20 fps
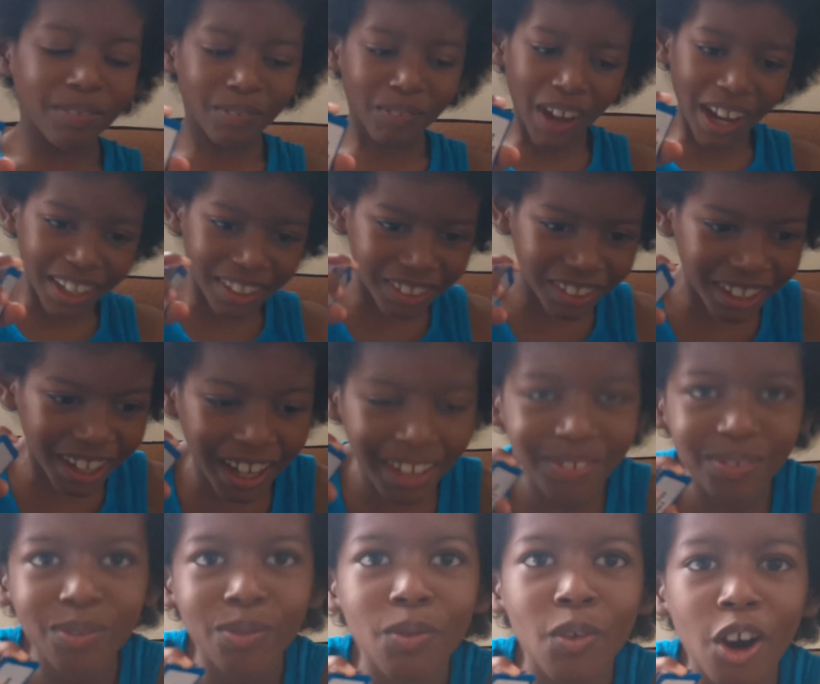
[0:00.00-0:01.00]
Thank you
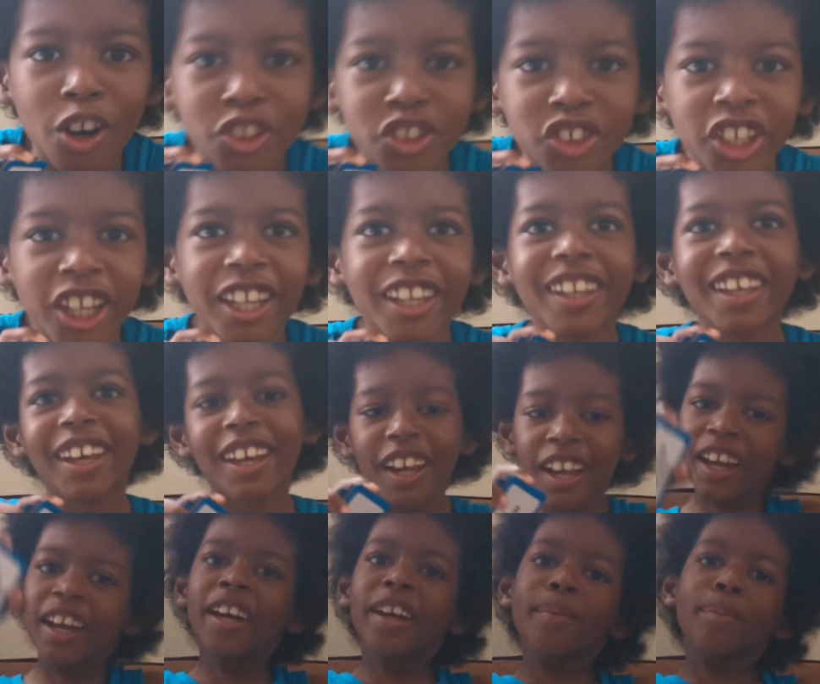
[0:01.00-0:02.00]
guys for watching.
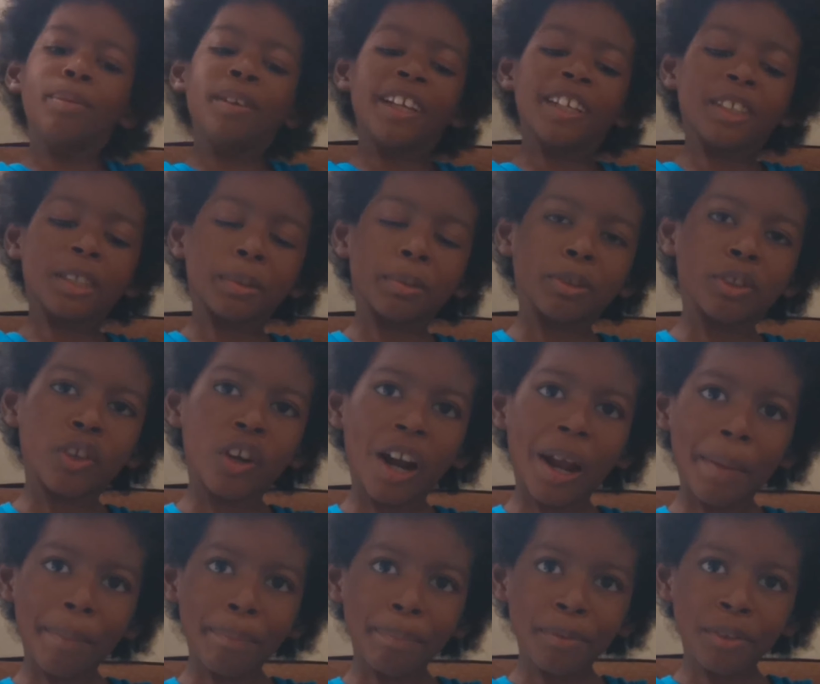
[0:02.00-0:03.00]
Please
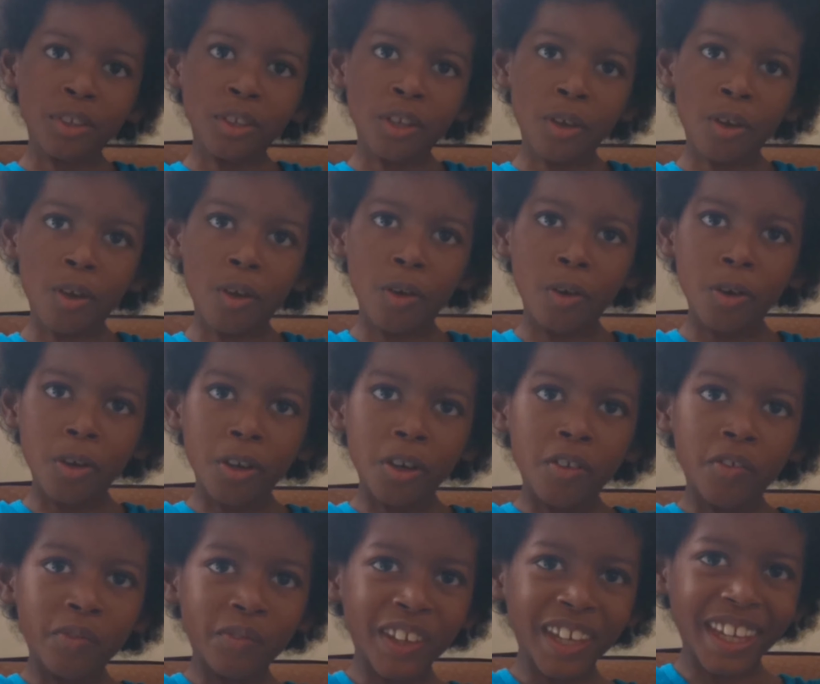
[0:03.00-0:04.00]
subscribe to
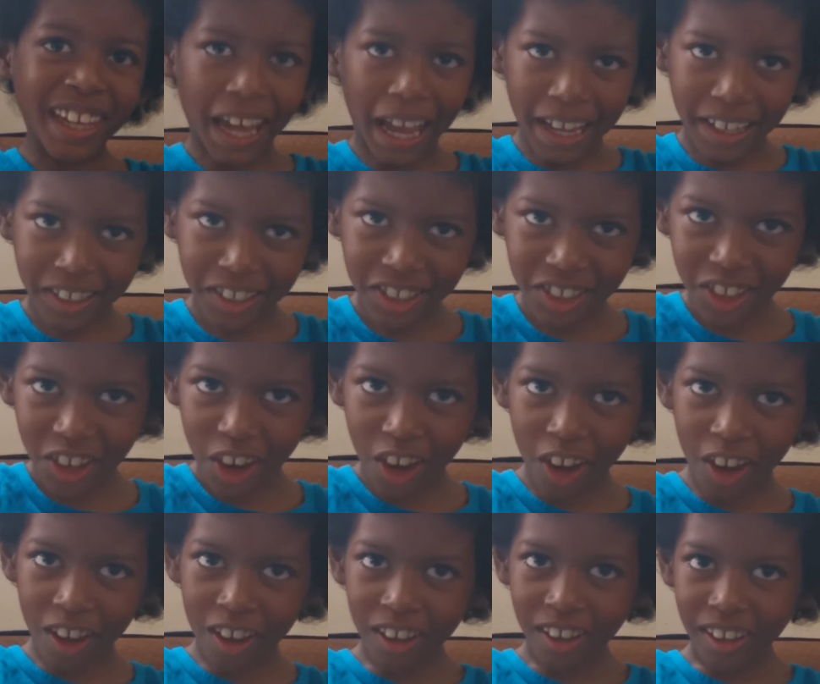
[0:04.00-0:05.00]
The
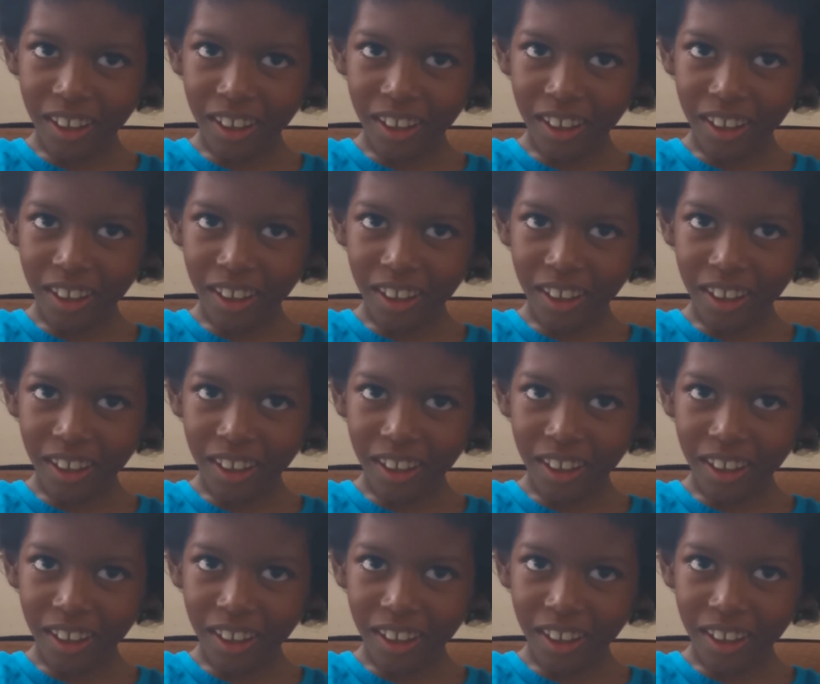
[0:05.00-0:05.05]
Gangster